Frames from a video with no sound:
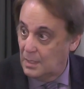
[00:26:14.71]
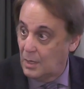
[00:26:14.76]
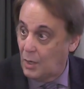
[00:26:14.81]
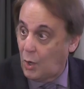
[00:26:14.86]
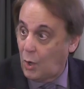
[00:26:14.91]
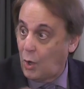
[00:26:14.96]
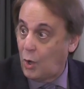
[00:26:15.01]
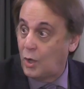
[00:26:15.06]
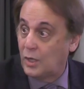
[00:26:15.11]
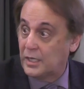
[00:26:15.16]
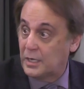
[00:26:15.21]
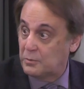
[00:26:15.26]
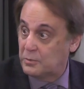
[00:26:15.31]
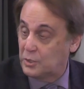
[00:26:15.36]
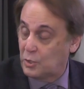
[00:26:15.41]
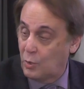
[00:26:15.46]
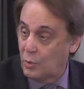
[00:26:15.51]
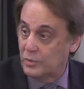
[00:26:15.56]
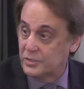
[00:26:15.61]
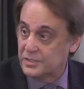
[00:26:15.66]
All our
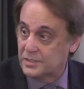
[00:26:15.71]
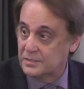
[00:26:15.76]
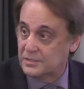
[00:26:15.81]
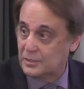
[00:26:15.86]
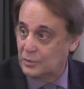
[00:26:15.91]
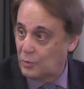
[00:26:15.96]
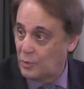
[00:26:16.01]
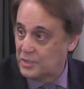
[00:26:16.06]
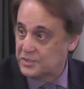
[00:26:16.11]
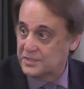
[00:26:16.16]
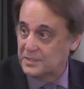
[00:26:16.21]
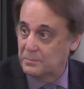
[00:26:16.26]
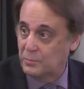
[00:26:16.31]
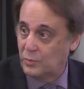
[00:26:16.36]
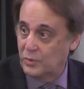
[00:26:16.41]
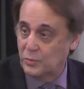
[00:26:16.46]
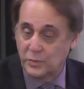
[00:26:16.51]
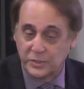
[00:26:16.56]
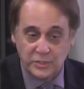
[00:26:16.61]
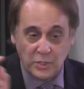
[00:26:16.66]
courses across the
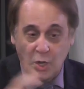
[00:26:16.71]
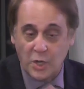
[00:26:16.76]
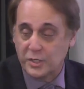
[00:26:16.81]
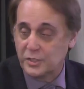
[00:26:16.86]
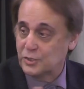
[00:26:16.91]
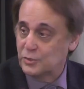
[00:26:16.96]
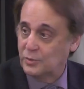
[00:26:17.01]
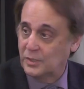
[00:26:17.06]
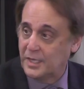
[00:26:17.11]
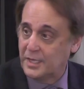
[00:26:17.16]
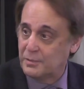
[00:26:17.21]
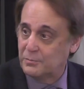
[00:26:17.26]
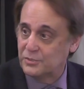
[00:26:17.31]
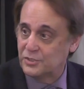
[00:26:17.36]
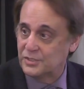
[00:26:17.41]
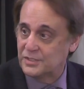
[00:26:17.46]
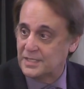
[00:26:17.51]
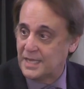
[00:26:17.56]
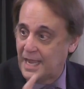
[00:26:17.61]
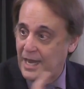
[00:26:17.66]
board were taught in 2
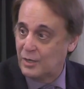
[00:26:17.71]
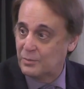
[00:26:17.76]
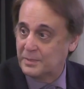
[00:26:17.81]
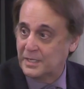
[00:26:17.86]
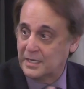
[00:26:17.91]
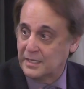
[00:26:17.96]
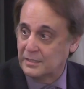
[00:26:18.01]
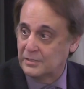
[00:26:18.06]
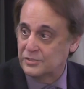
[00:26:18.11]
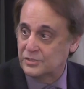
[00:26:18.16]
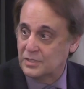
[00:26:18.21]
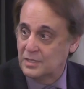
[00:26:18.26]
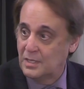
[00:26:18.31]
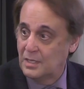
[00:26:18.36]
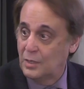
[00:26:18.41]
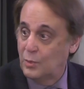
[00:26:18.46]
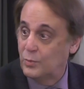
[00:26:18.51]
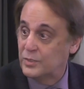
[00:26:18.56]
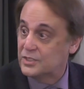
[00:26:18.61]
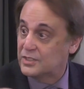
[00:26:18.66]
languages, Arabic and English.
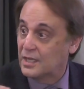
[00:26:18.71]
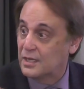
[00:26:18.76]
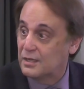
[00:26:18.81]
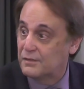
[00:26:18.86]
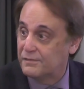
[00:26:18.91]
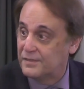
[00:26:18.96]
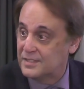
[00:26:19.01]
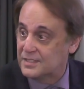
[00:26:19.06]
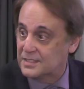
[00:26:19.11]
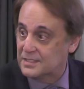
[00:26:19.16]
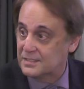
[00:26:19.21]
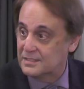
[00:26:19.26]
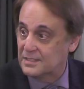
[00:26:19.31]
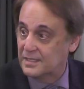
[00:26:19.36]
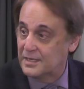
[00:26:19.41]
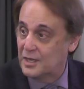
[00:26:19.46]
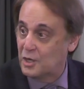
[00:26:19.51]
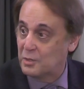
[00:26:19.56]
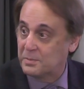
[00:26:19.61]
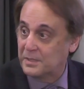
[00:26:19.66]
We studied physics
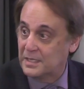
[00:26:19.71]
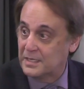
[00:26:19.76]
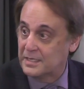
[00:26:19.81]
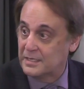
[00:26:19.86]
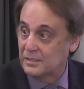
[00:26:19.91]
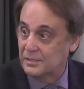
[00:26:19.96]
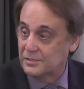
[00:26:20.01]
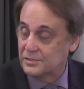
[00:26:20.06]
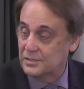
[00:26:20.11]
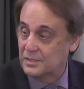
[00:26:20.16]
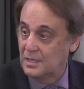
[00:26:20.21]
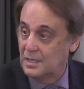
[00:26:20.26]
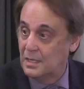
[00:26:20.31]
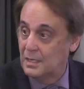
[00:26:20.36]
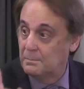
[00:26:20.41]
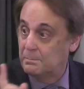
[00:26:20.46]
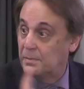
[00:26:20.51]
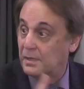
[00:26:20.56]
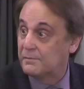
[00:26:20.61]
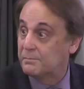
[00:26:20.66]
in Arabic and English,
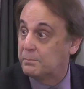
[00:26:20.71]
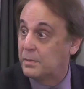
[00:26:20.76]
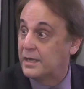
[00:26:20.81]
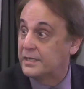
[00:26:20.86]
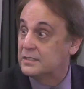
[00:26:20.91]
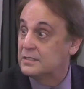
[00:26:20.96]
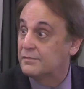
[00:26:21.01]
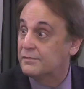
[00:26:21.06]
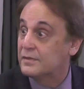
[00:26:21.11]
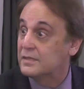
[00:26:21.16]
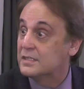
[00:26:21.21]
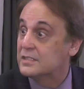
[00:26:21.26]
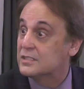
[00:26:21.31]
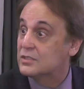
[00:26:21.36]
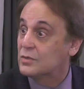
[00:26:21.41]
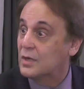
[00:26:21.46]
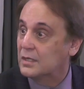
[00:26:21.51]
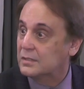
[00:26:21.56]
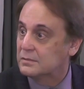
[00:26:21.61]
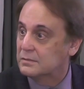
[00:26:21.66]
but by different
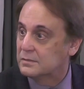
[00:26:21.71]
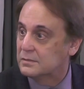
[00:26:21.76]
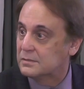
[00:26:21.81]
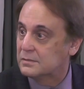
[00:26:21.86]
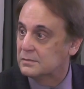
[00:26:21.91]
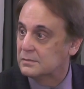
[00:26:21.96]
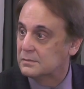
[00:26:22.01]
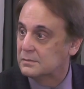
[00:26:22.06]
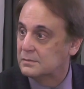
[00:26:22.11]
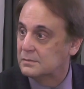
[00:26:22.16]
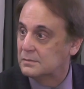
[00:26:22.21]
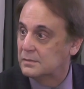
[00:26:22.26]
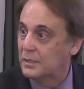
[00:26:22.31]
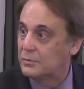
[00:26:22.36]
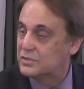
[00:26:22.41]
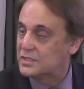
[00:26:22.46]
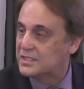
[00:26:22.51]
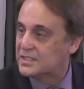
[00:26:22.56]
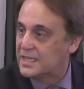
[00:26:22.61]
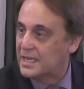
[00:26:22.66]
instructors. It
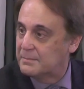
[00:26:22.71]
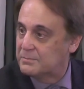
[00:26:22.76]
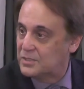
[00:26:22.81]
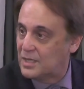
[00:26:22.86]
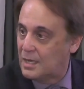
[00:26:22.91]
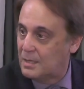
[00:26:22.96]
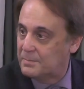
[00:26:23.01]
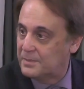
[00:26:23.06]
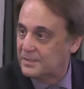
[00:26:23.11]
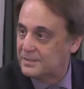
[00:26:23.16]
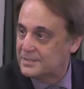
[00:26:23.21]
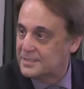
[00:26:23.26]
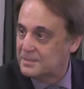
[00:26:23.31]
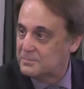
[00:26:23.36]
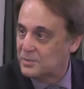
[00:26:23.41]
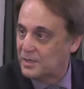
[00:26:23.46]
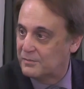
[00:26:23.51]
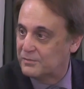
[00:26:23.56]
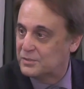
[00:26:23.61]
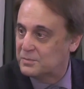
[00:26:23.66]
was the same topic, same
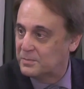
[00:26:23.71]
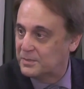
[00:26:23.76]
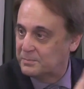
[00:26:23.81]
coverage. But